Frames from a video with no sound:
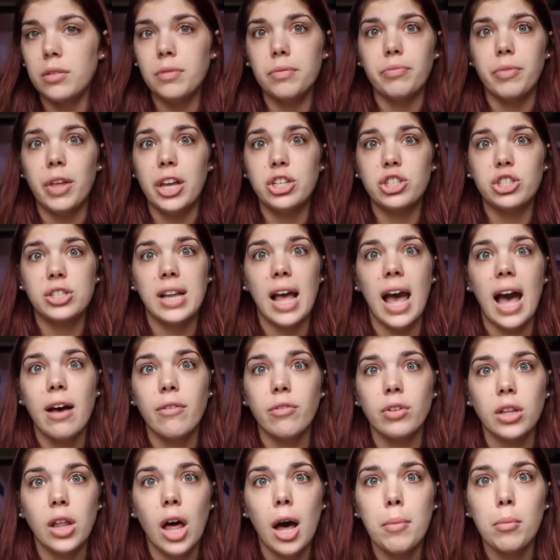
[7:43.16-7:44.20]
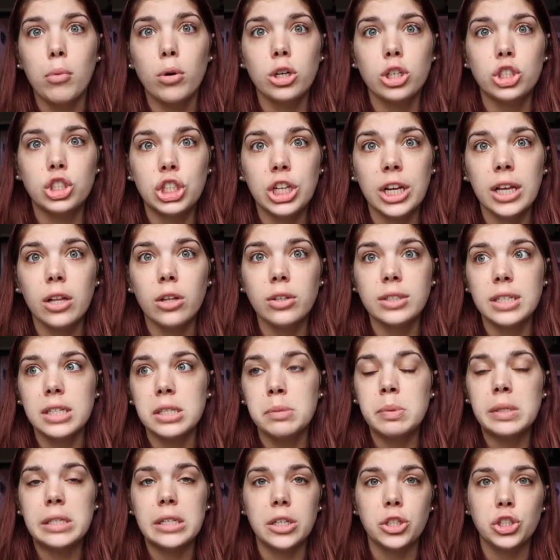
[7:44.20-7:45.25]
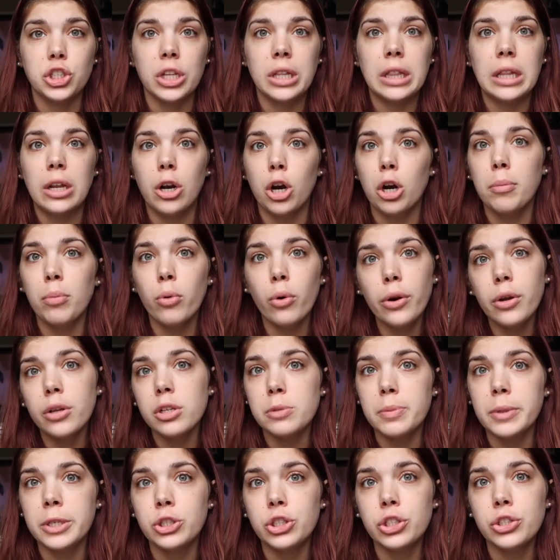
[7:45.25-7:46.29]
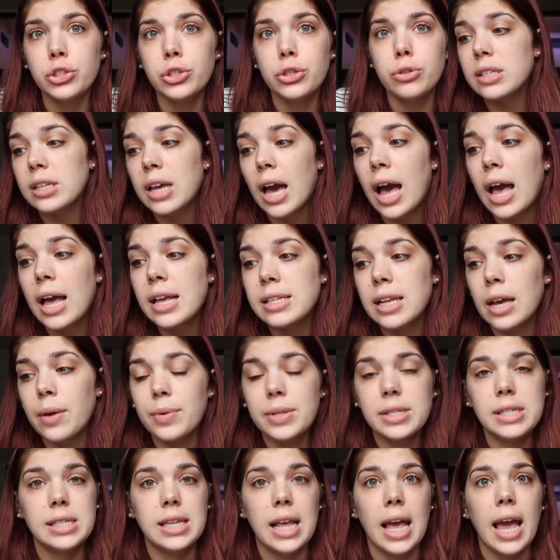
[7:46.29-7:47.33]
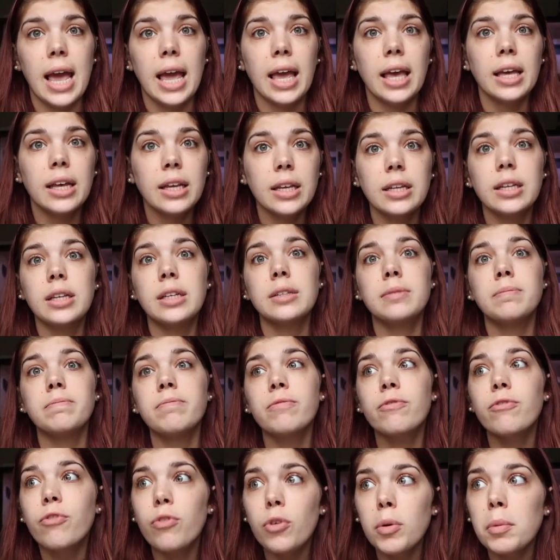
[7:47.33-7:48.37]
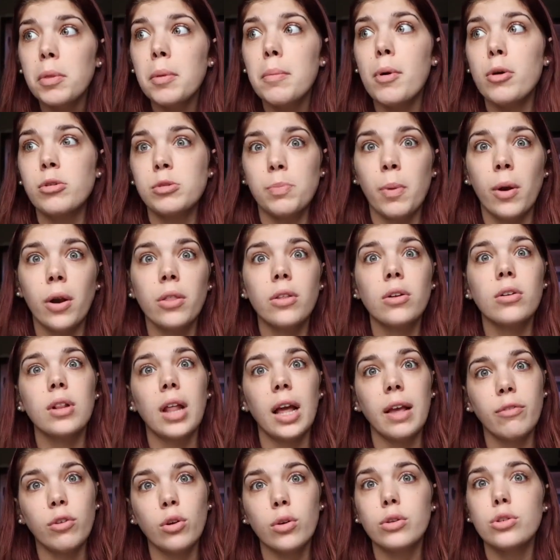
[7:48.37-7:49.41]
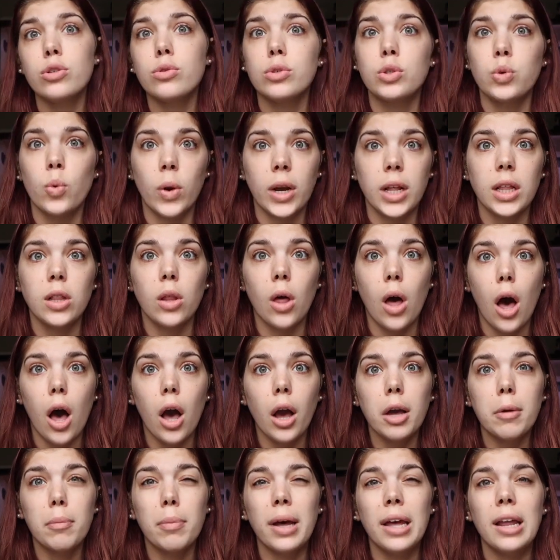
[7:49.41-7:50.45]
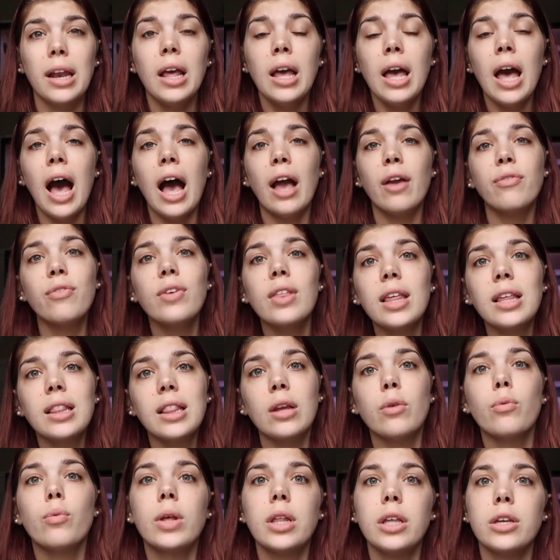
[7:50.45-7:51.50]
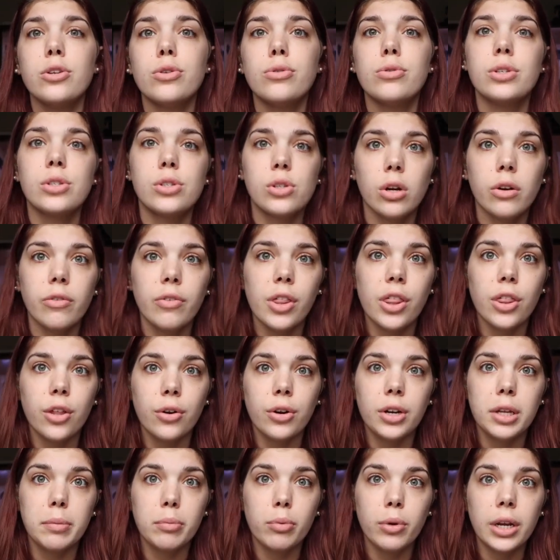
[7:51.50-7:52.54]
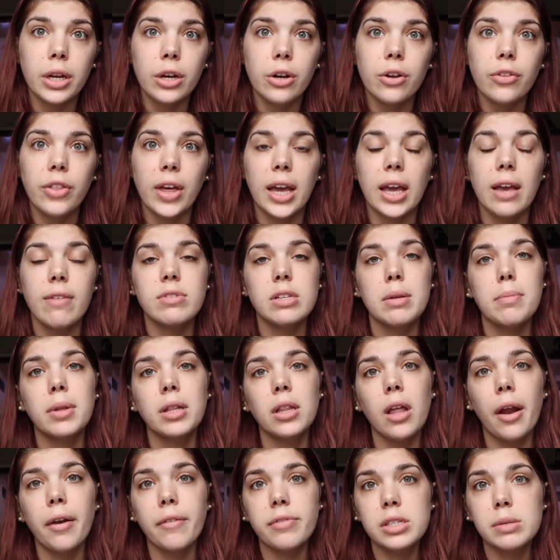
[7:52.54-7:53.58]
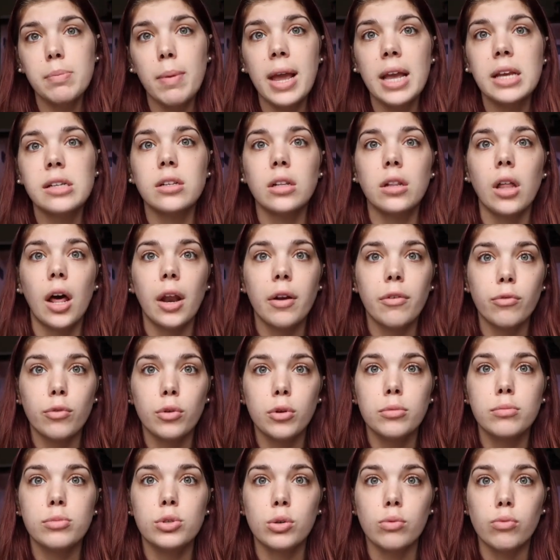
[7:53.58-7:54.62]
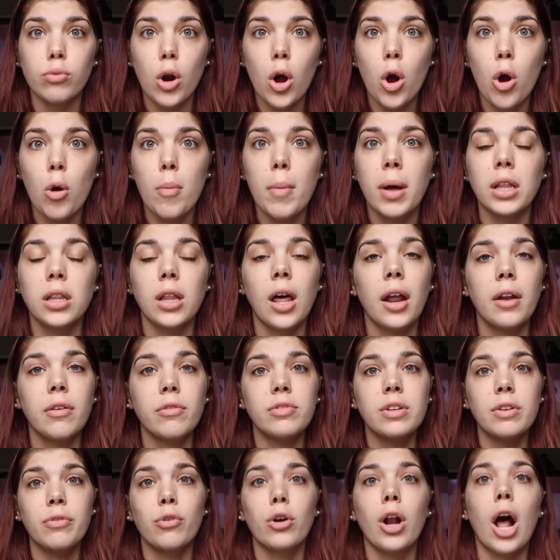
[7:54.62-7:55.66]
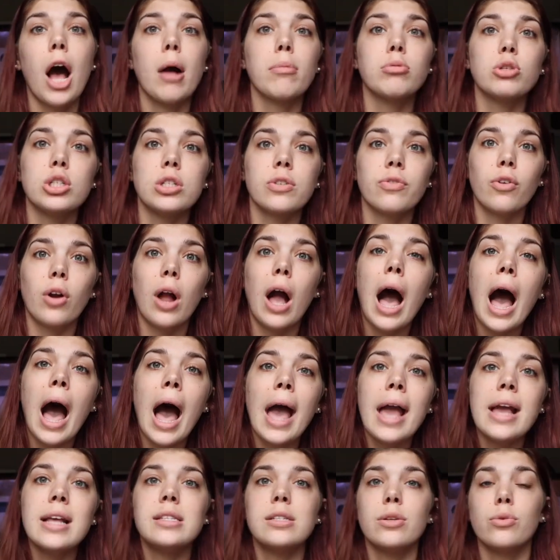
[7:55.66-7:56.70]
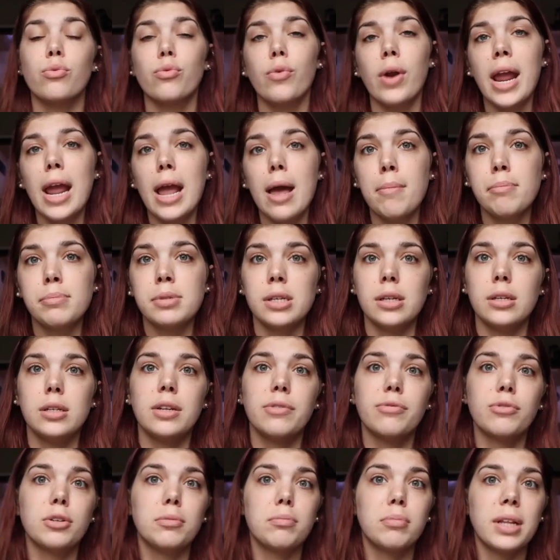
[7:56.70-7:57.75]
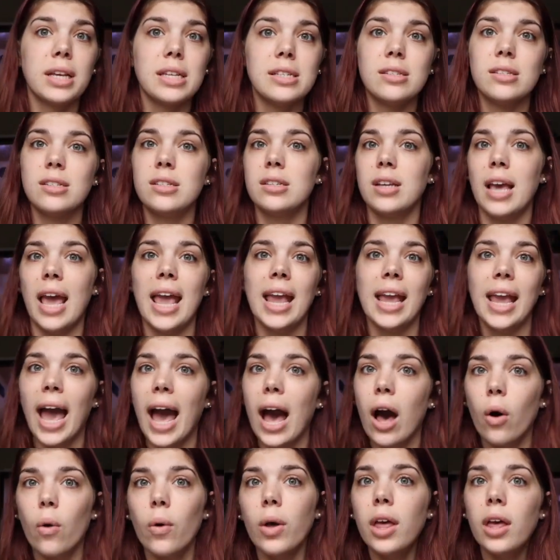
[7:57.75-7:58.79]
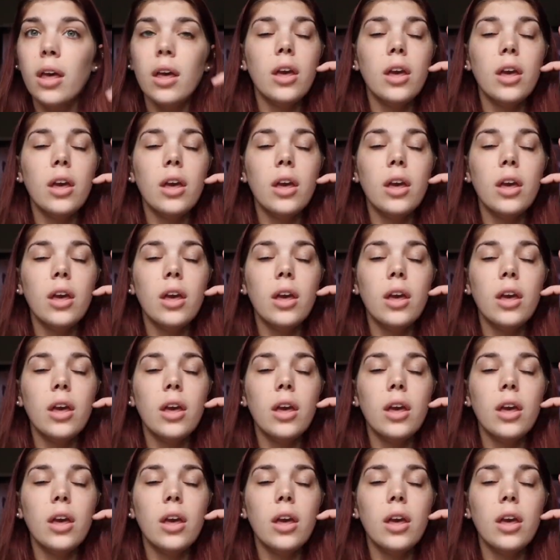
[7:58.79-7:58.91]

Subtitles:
They just have a lot more chill disposition than arboreal species do. These guys, I would say, from the most part of their life, you can do a 20 long, but I feel like they really do deserve a 30 breeder. That gives them a lot of space, a lot of room to roam, a lot of different options for hides and ramps and different places to hang out.